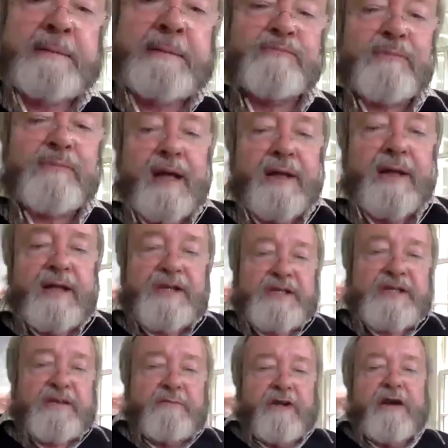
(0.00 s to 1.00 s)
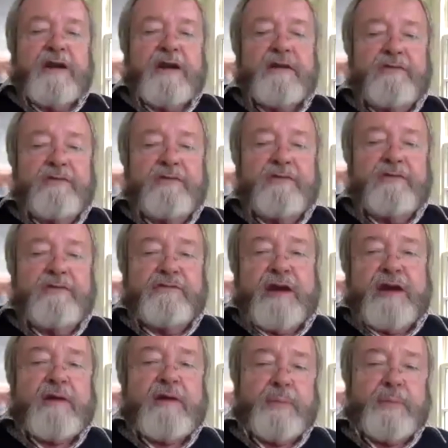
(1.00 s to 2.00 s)
and this is a very very
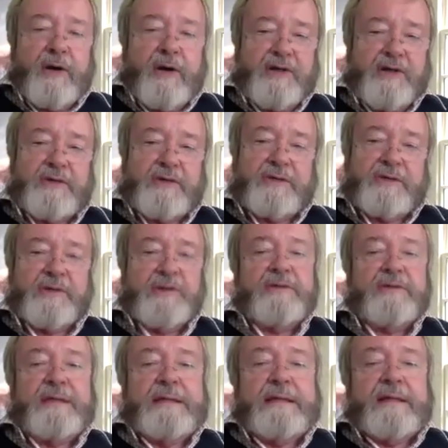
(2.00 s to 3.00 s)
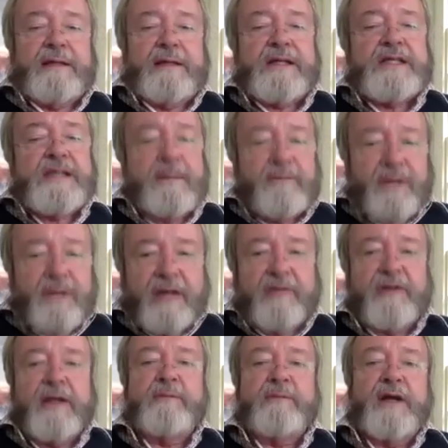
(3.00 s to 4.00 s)
partial truth that something of
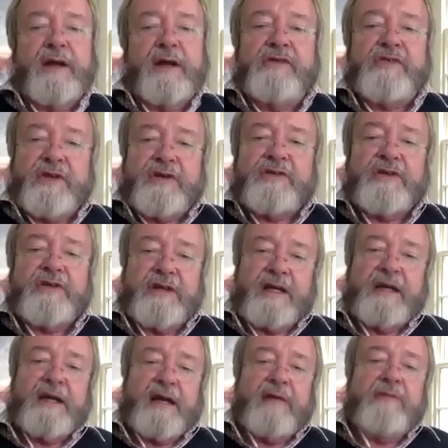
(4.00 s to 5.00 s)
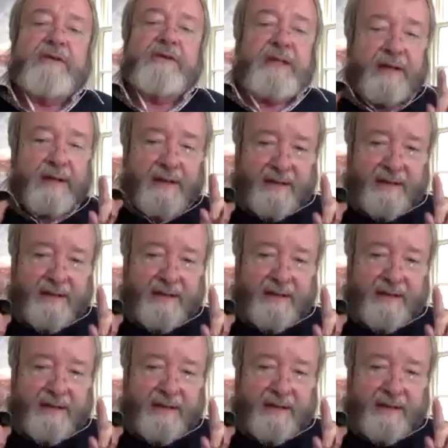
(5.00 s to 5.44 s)
them goes into the encounter.